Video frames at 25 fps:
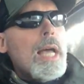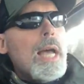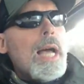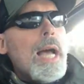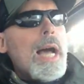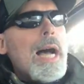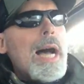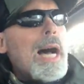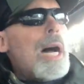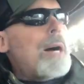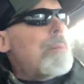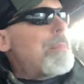
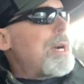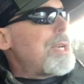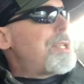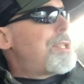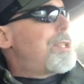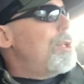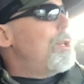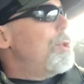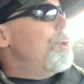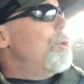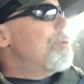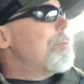I
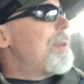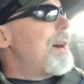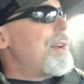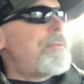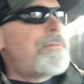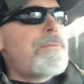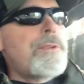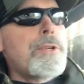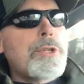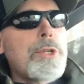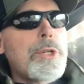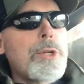still do my
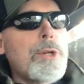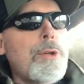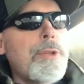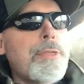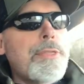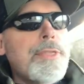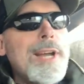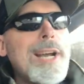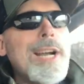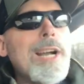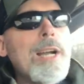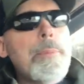physical
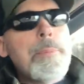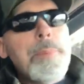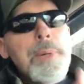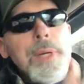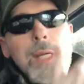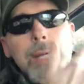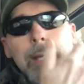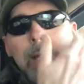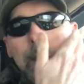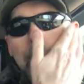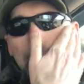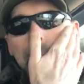
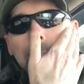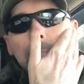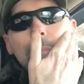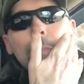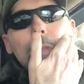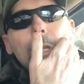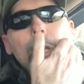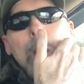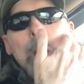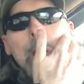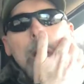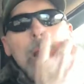therapy
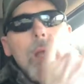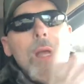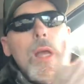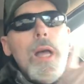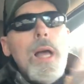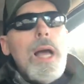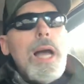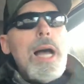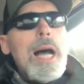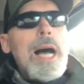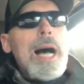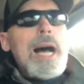
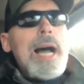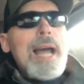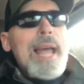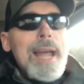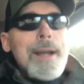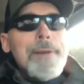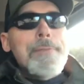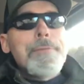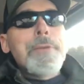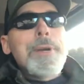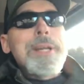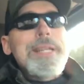
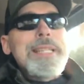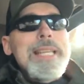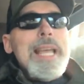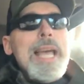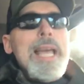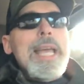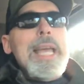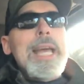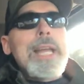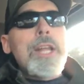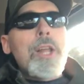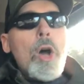every
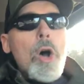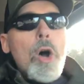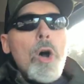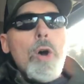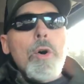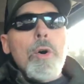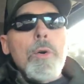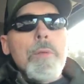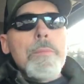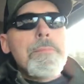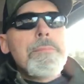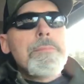day at
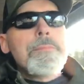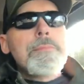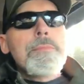home,